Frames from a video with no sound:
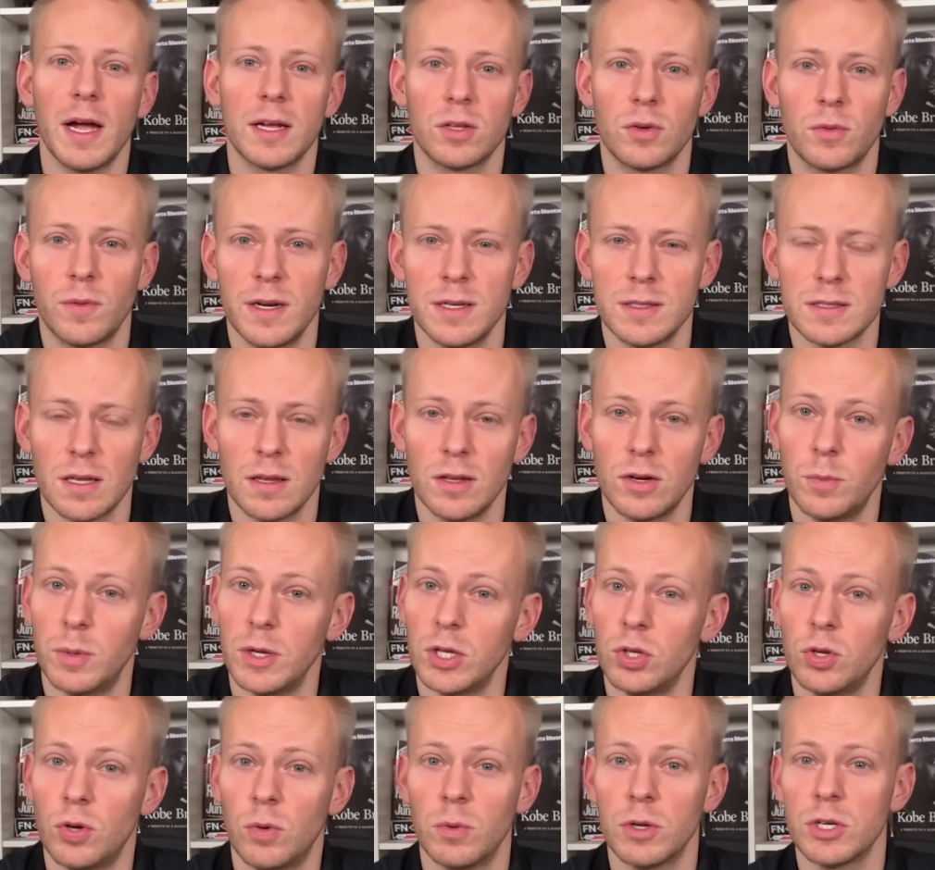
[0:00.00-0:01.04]
the reins a little bit.
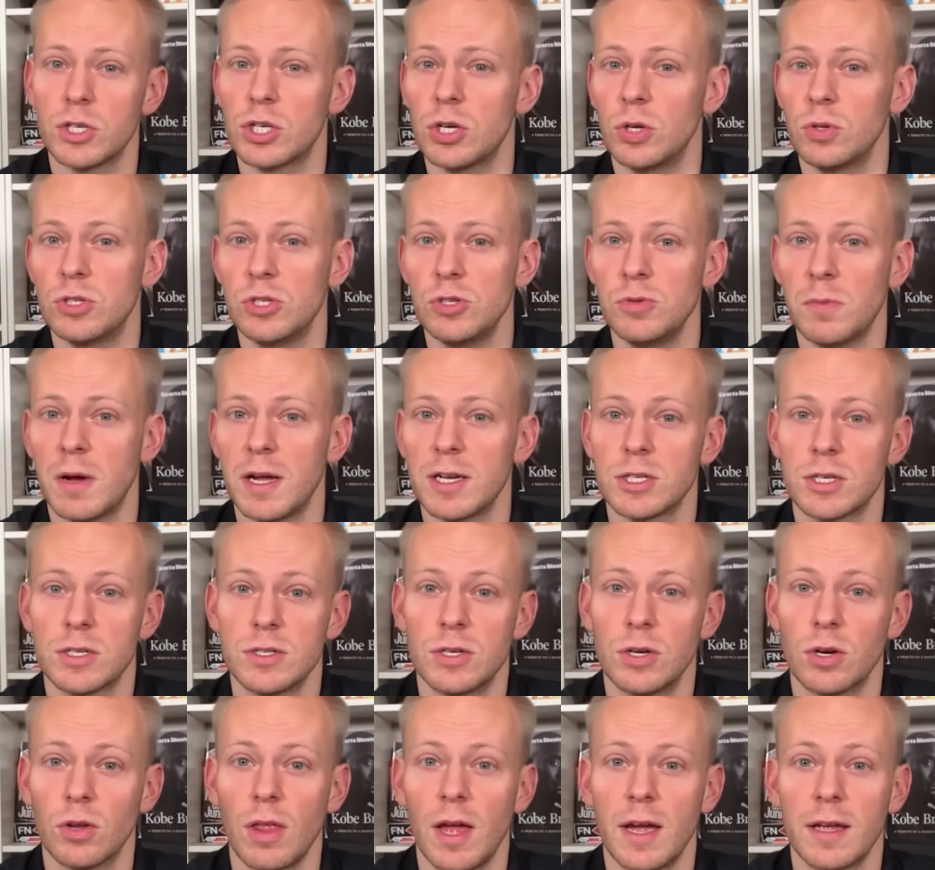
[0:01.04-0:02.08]
You don't want to show too much because
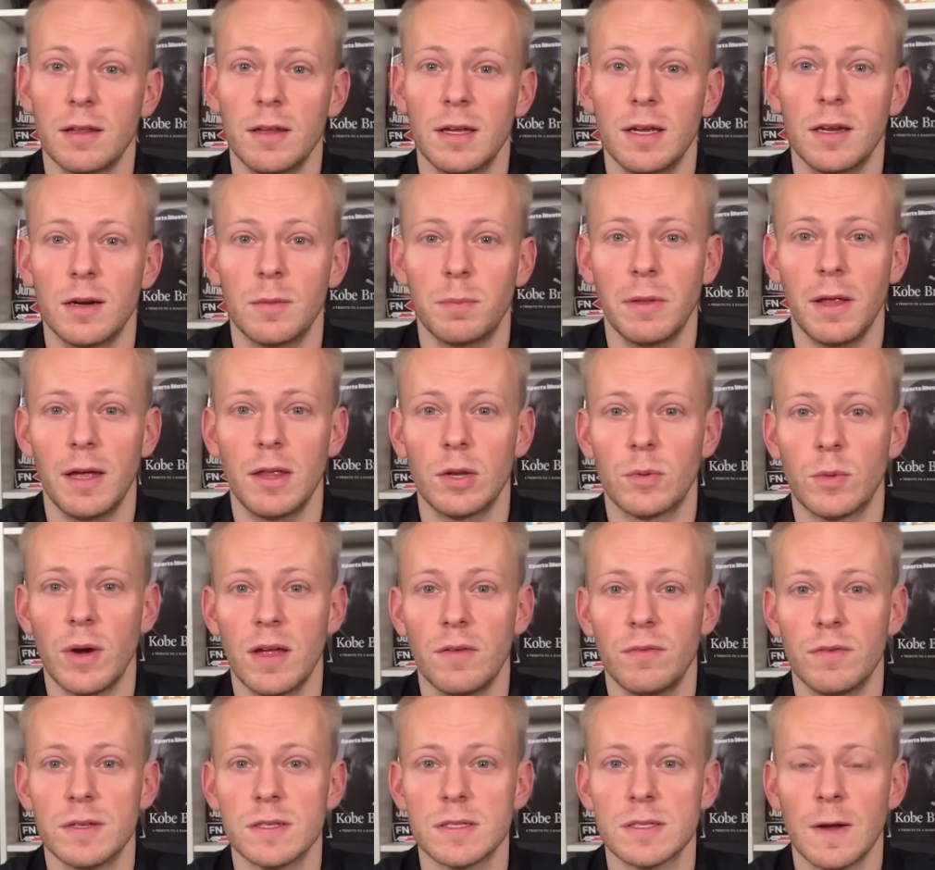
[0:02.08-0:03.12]
you're likely going to play the
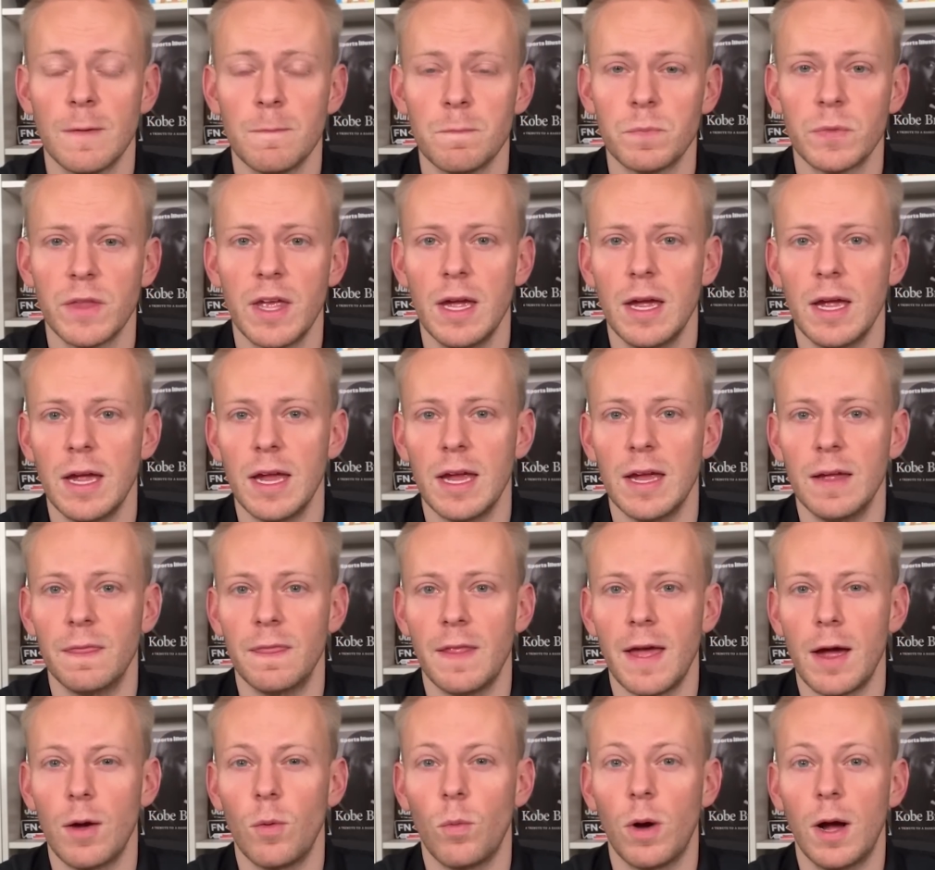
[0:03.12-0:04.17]
Ravens in
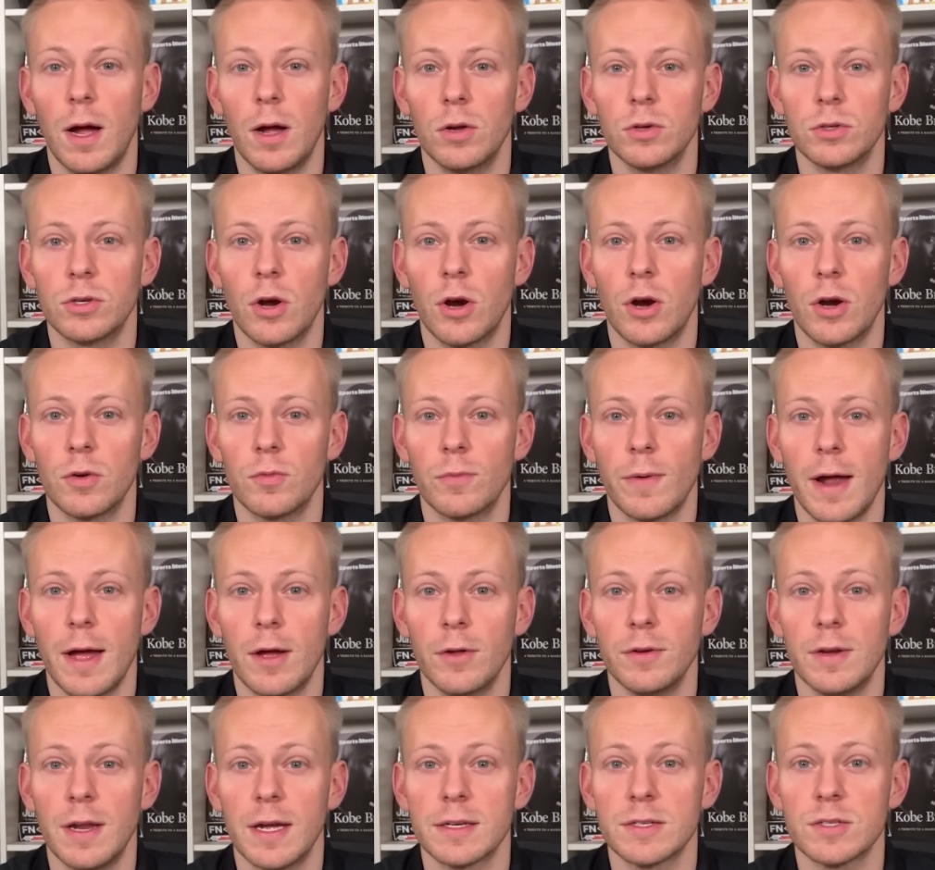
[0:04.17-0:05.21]
that wild card
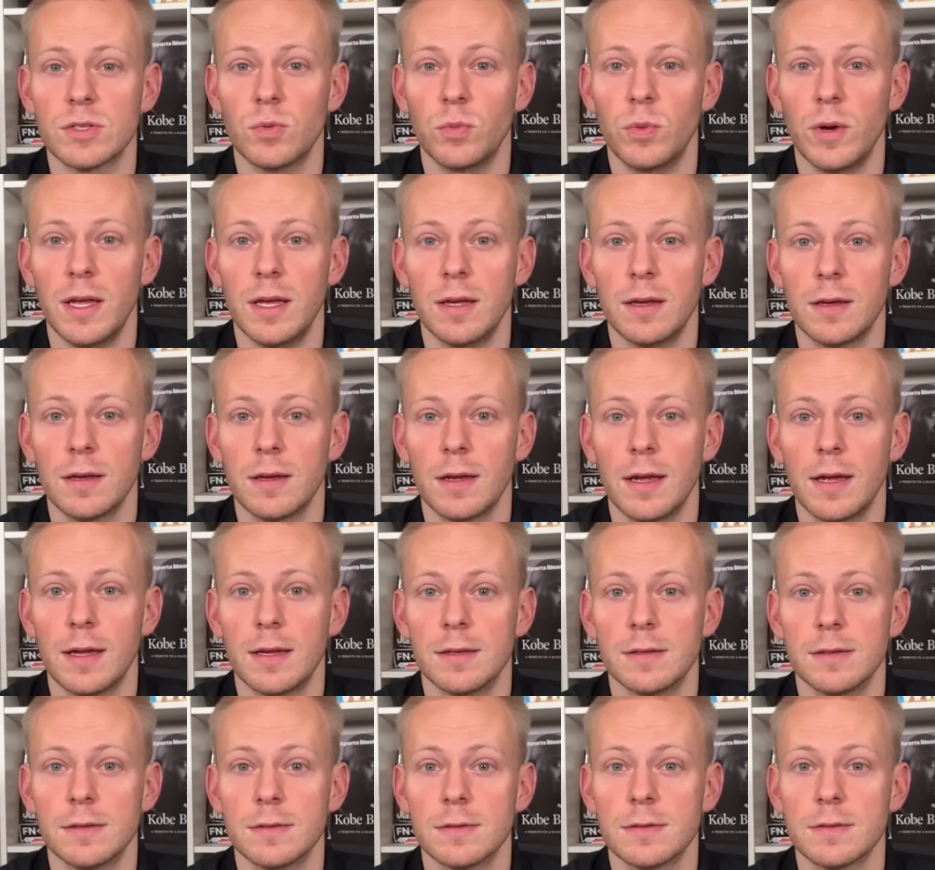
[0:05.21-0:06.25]
round next week.
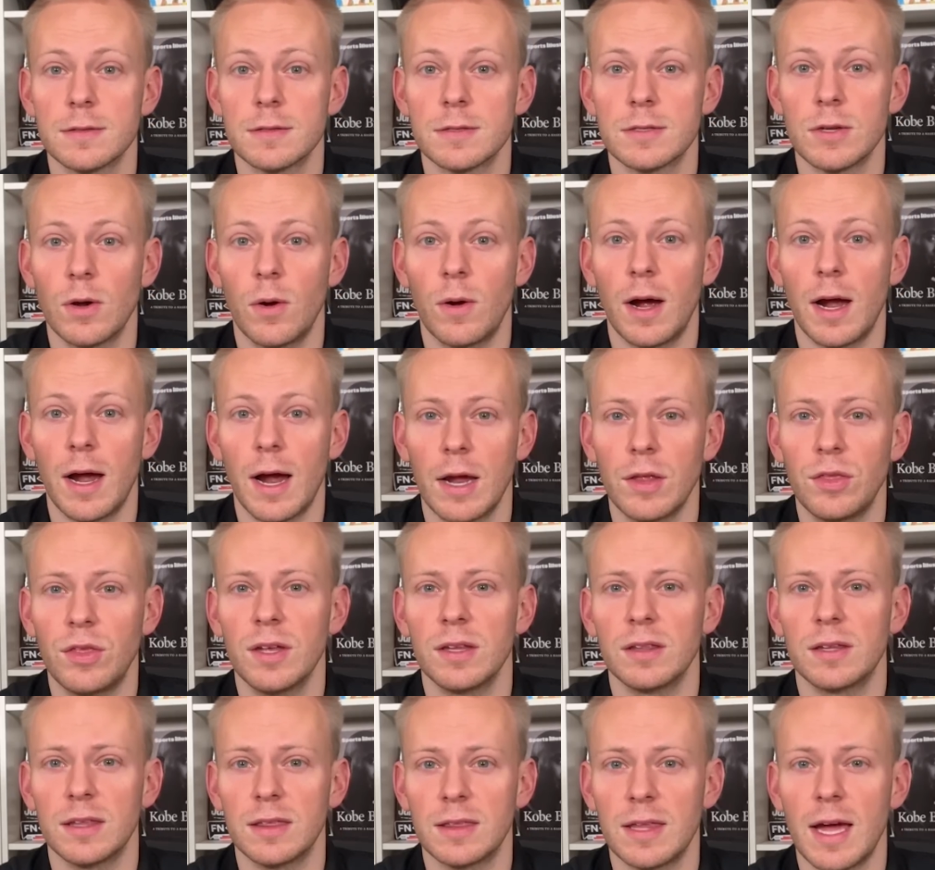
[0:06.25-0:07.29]
And so I
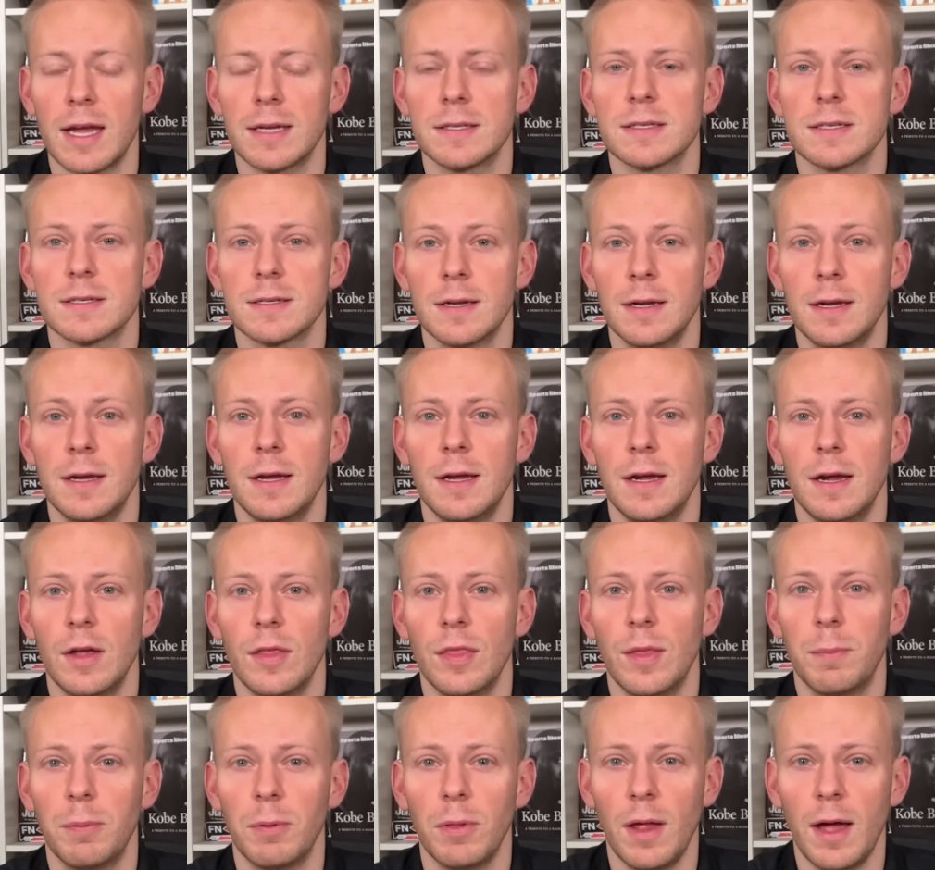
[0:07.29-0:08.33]
think that that's
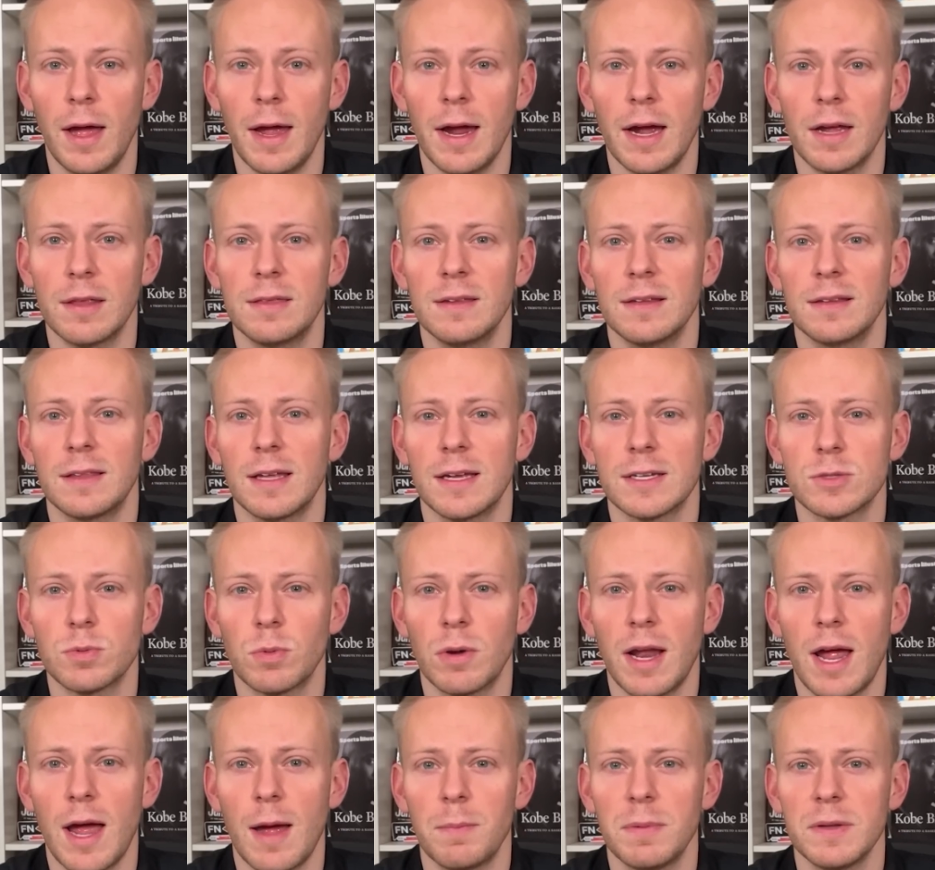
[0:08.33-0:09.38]
the play. I think that's what
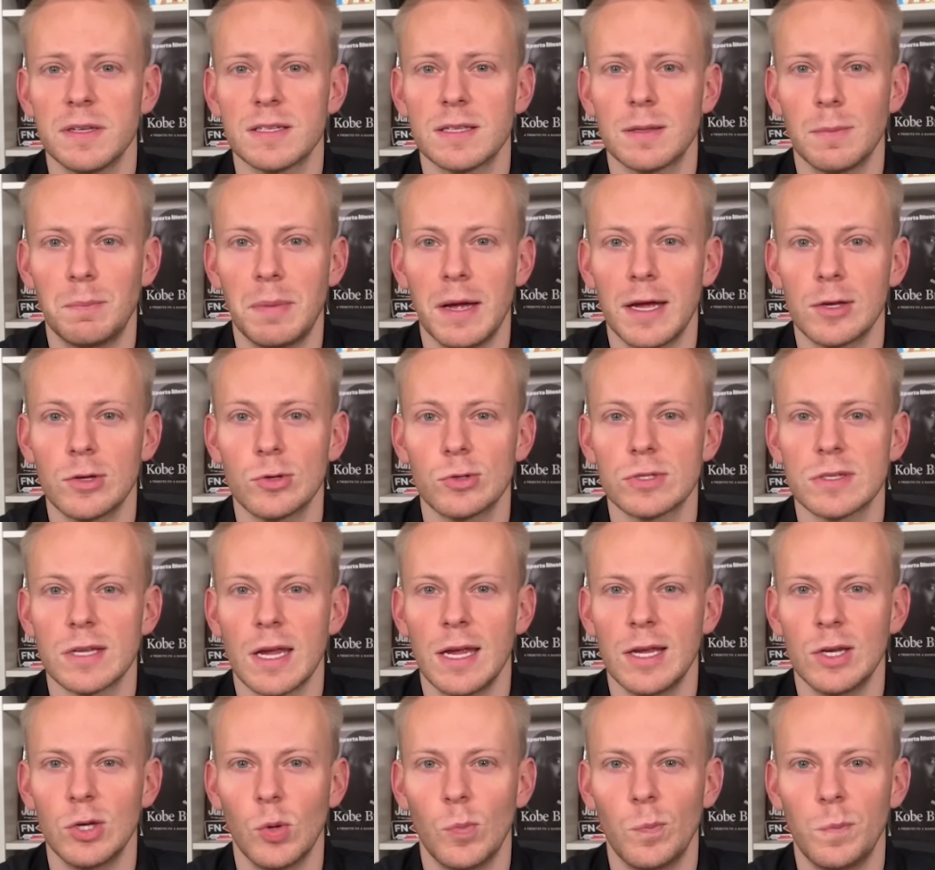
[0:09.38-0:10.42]
happens. The Bengals
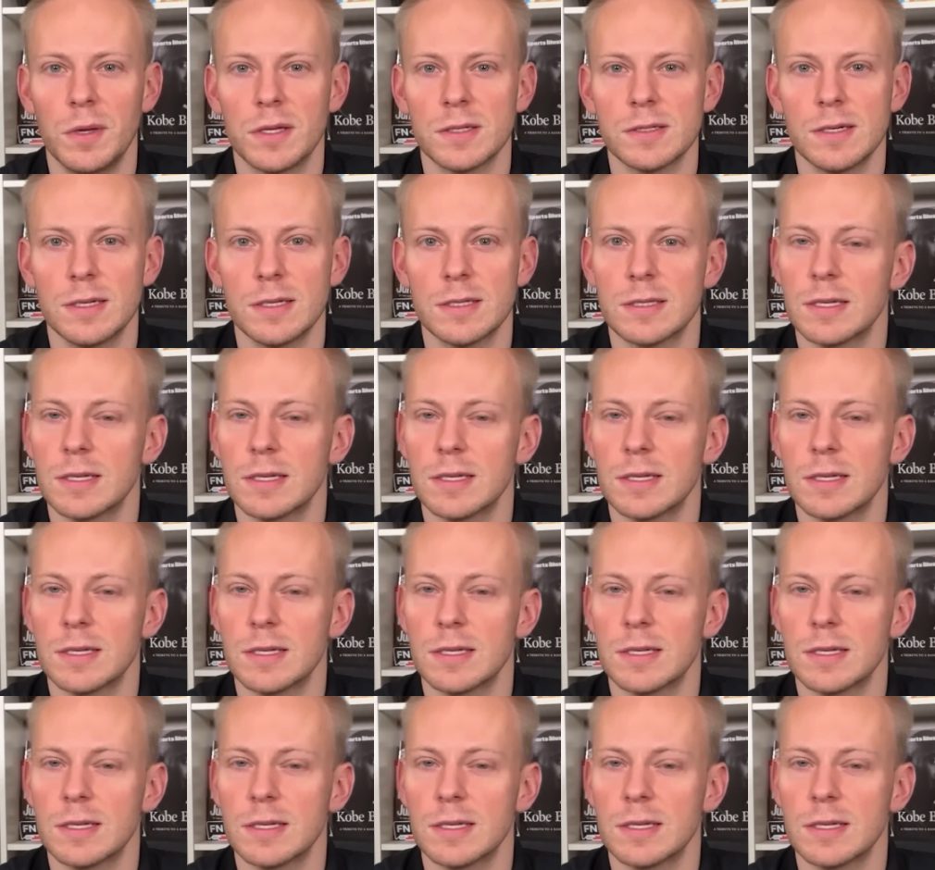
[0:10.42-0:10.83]
handle business.